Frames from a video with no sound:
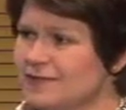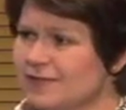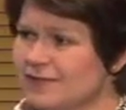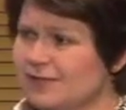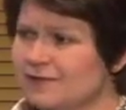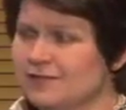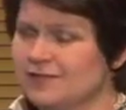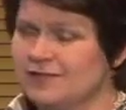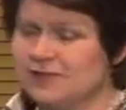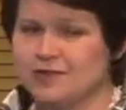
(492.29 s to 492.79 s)

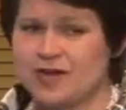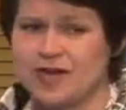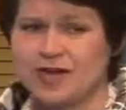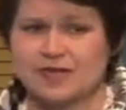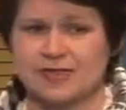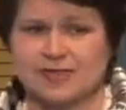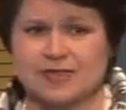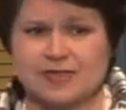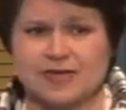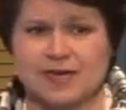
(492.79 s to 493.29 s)
in Australian
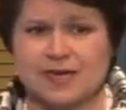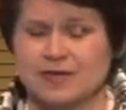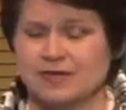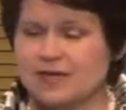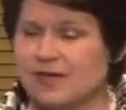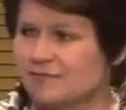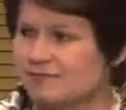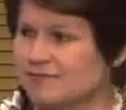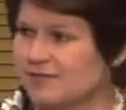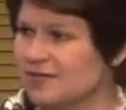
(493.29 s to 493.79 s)
and state
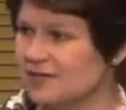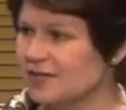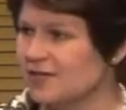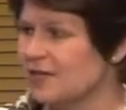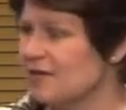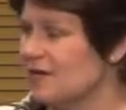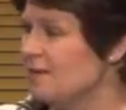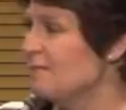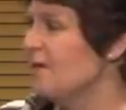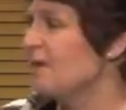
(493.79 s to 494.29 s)
government.
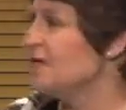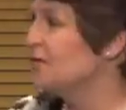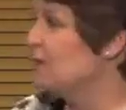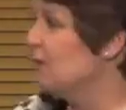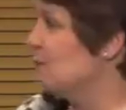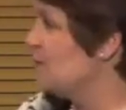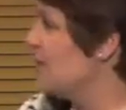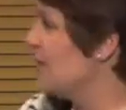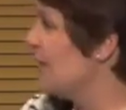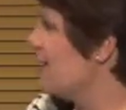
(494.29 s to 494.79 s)
Mind you, we
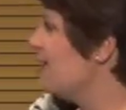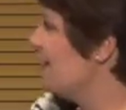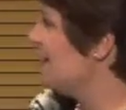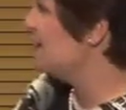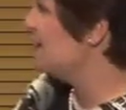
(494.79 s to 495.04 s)
will come back to